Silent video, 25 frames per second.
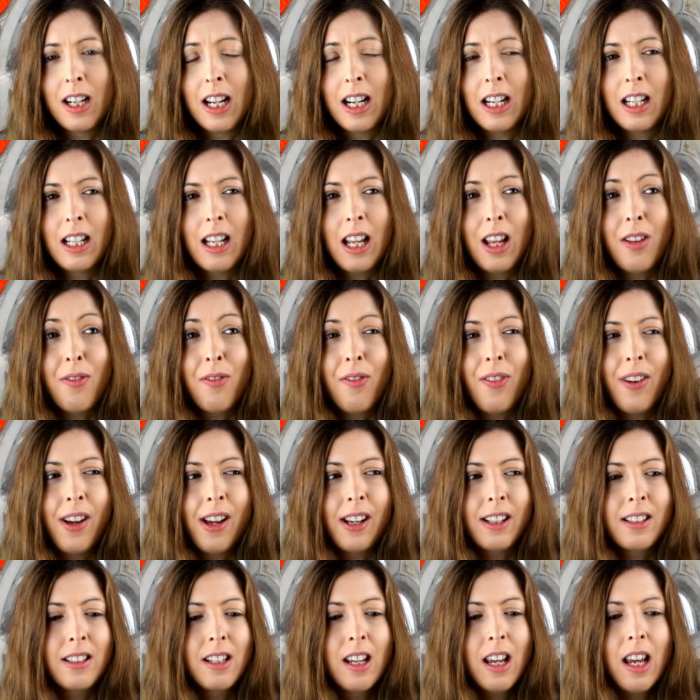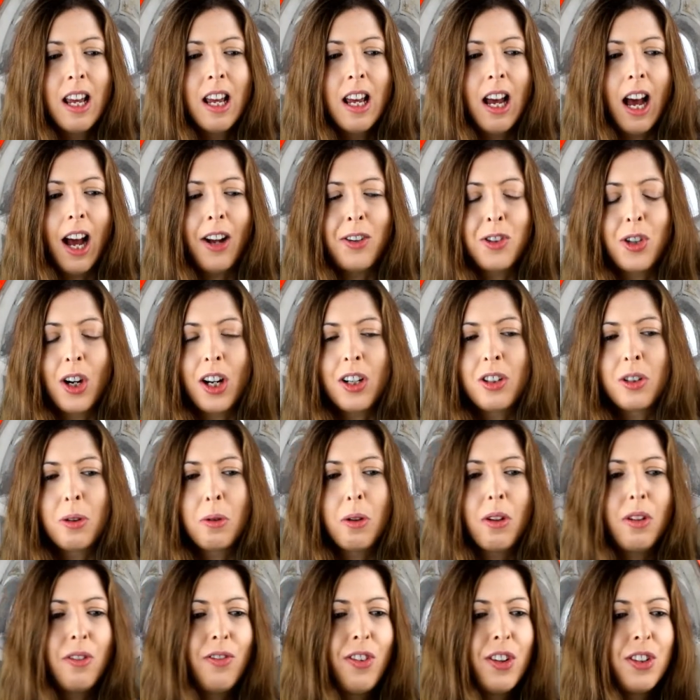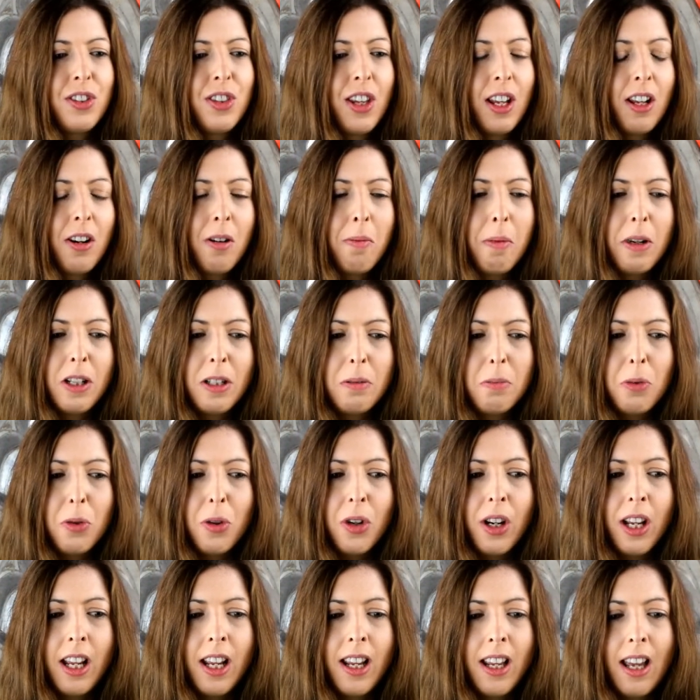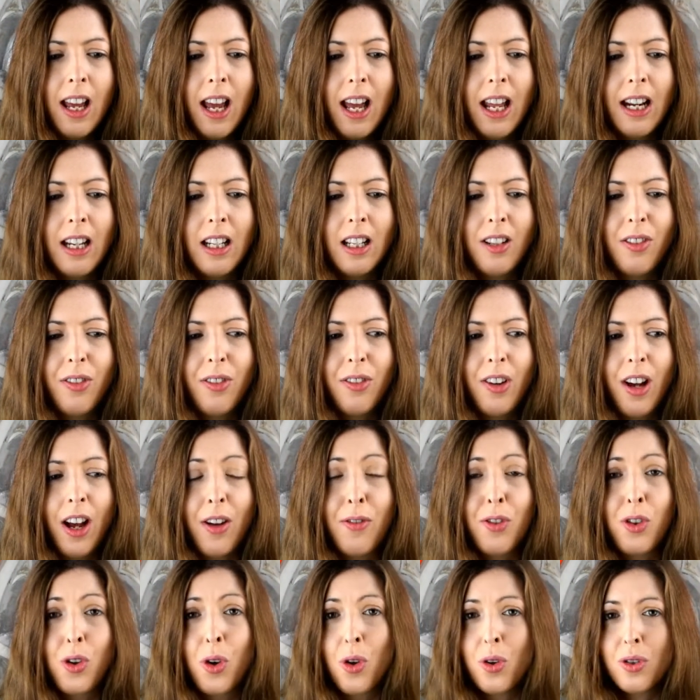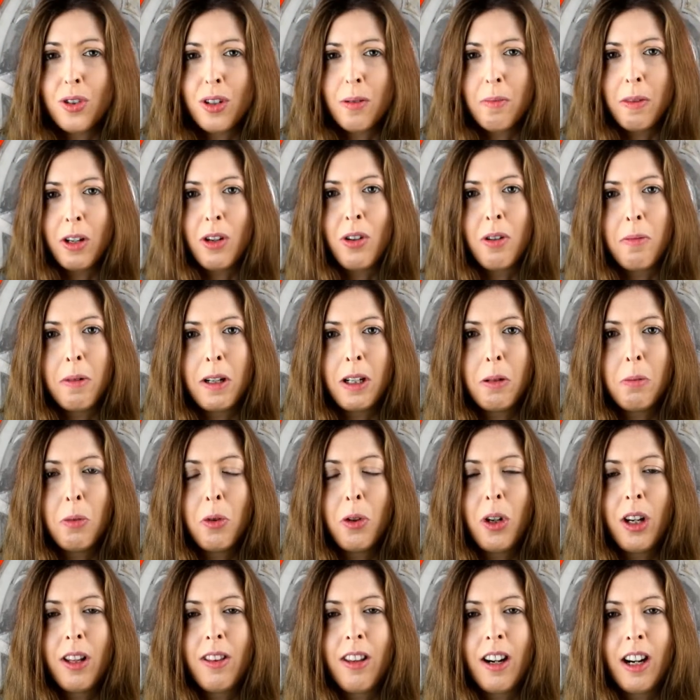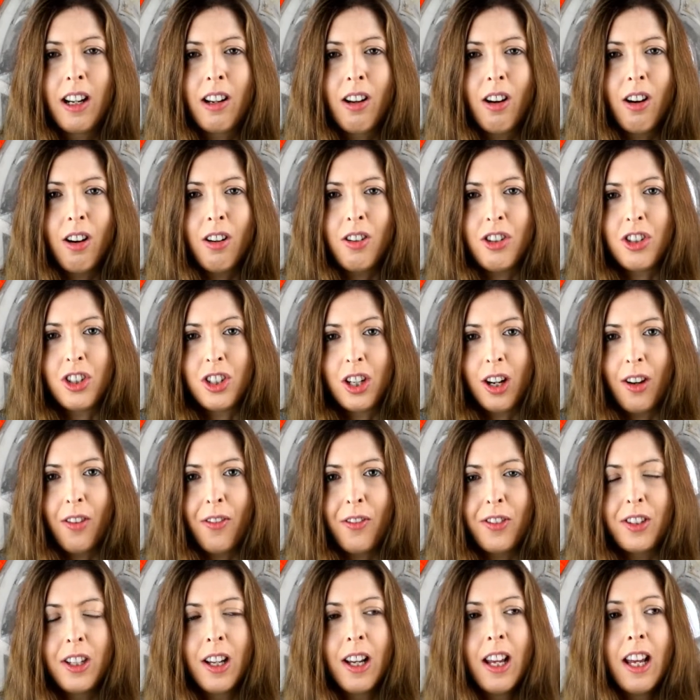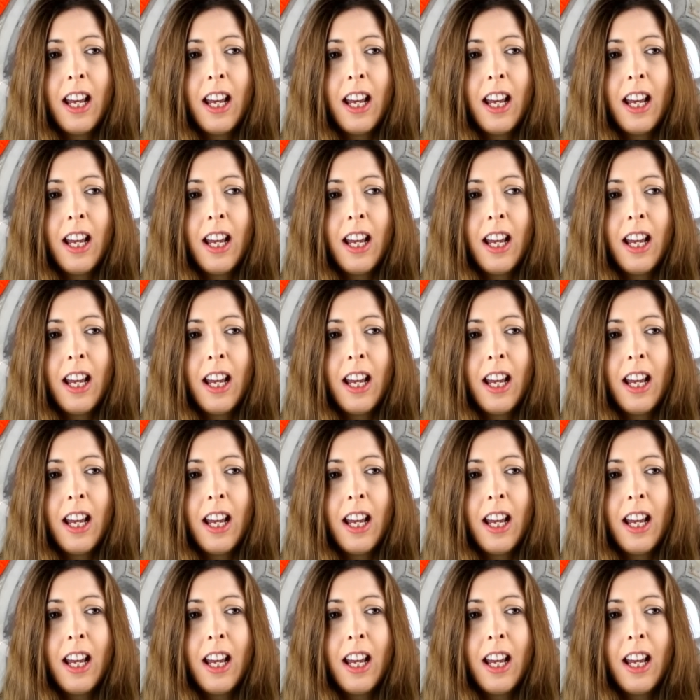And in fact, I try and do it first thing on a Monday morning, and if I've got something on a Monday morning that I can't shift,